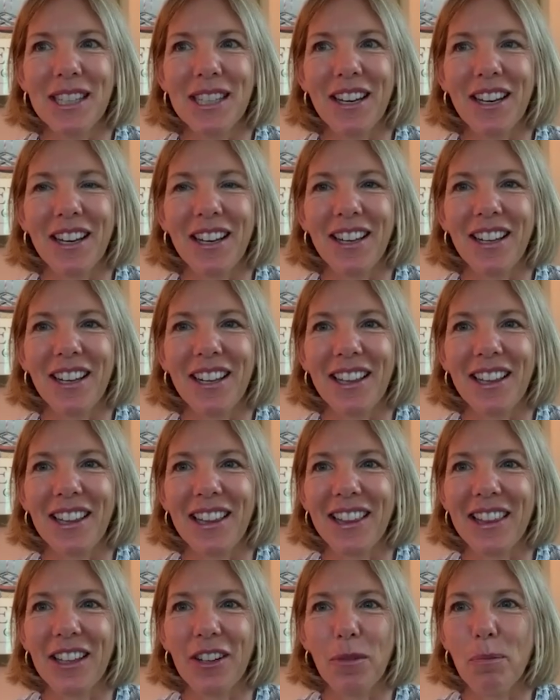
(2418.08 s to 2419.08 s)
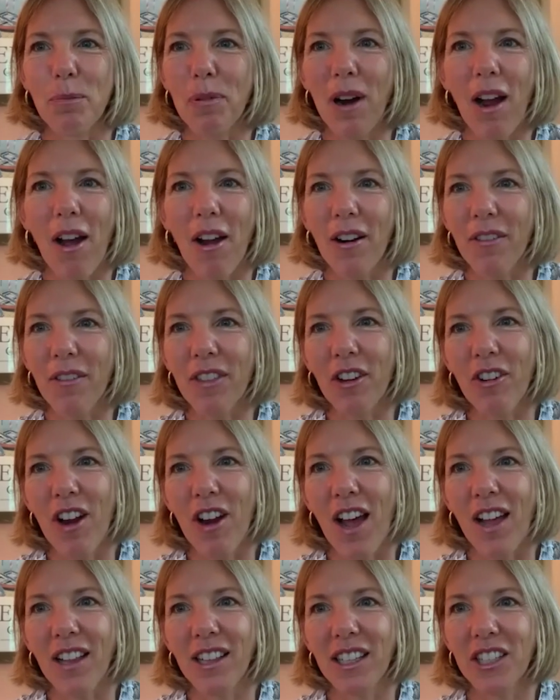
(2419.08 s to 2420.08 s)
They're proud of their
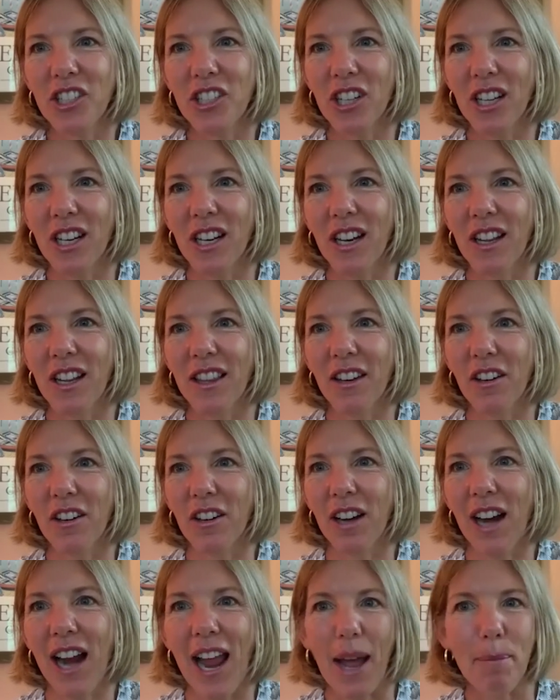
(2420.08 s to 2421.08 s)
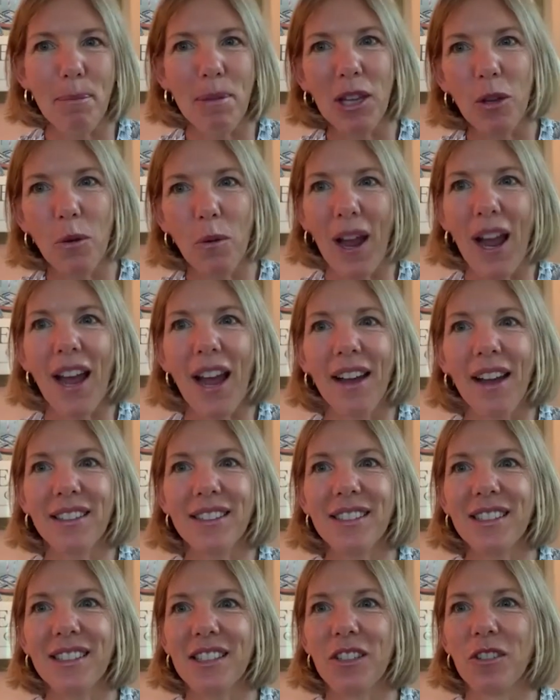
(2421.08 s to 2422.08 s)
knowledge and they're happy you
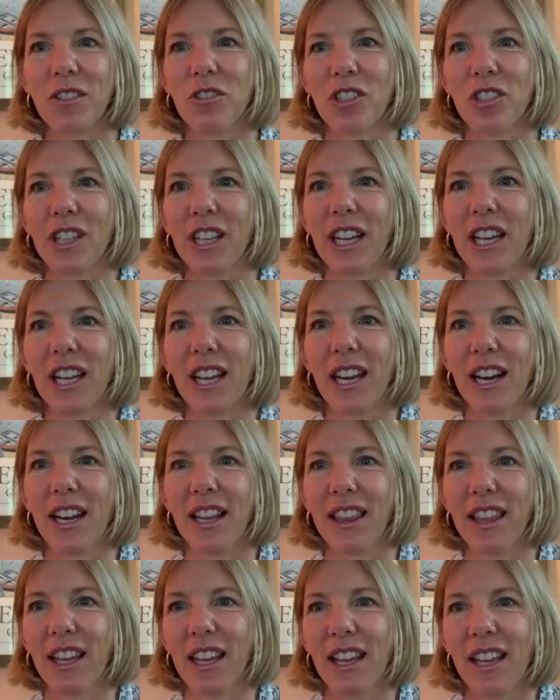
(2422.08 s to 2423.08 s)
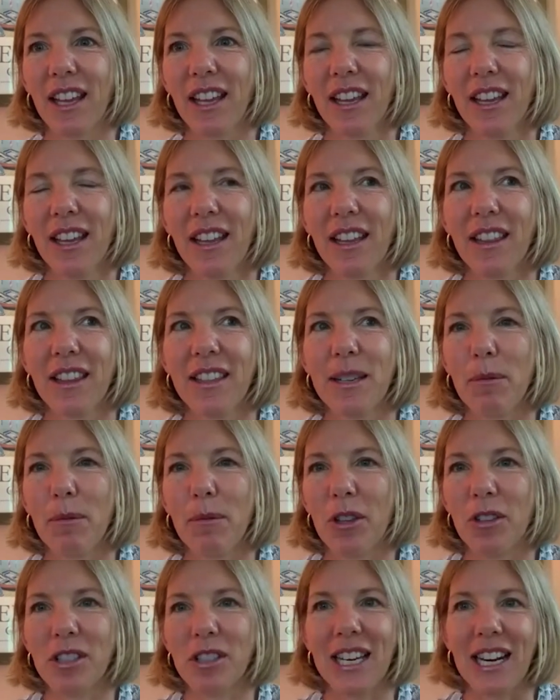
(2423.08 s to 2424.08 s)
asked usually. And I think some
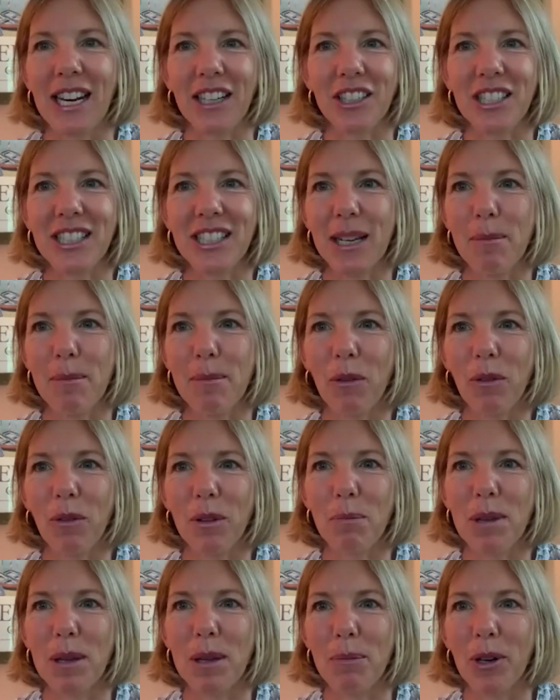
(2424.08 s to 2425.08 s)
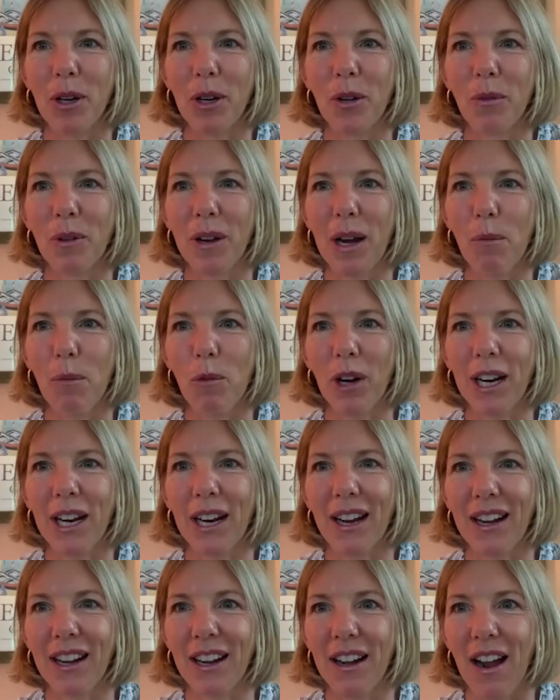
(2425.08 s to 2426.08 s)
of those connections I make with people when I'm
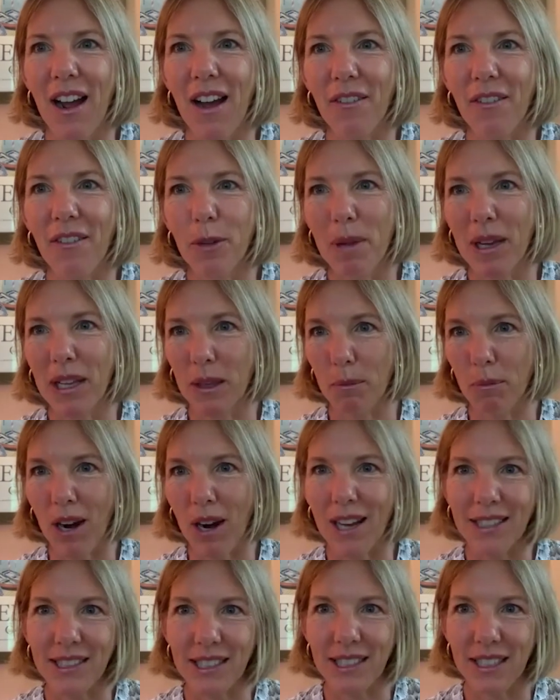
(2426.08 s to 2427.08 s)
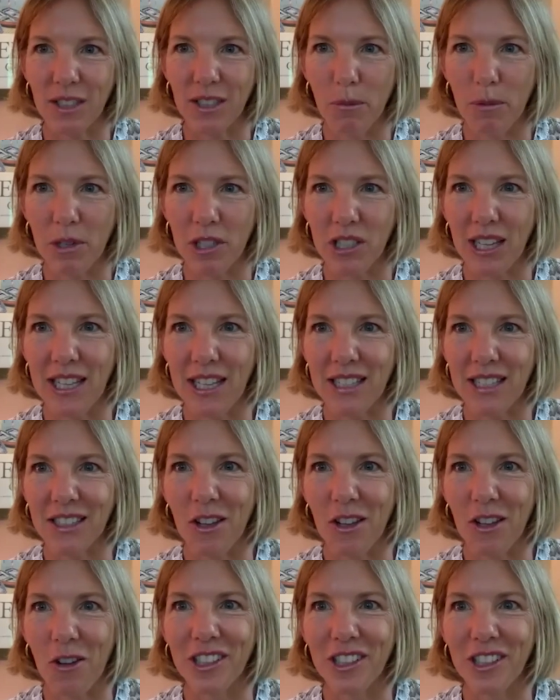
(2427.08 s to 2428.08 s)
working on a novel make the process so much less
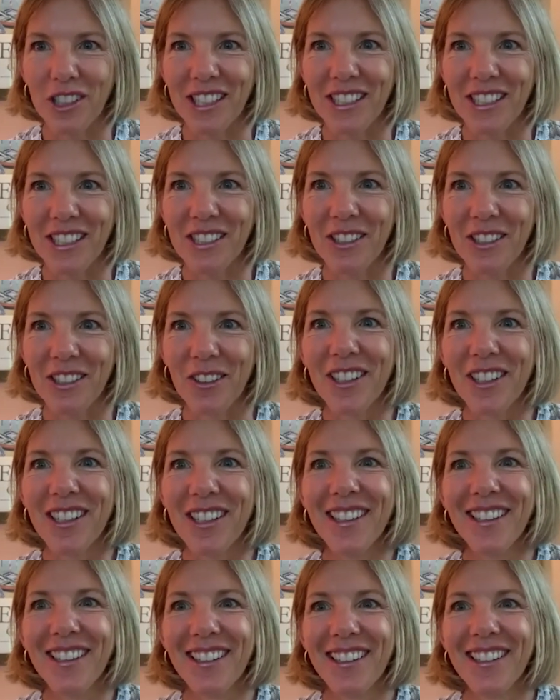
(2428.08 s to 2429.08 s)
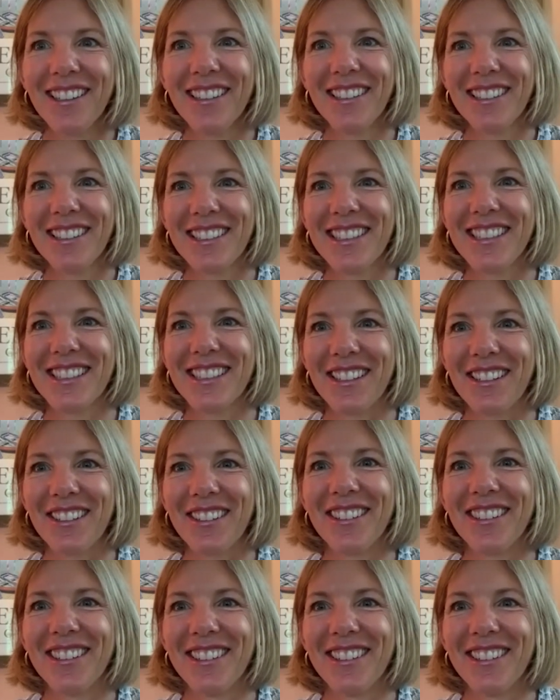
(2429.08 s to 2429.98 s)
lonely too. So.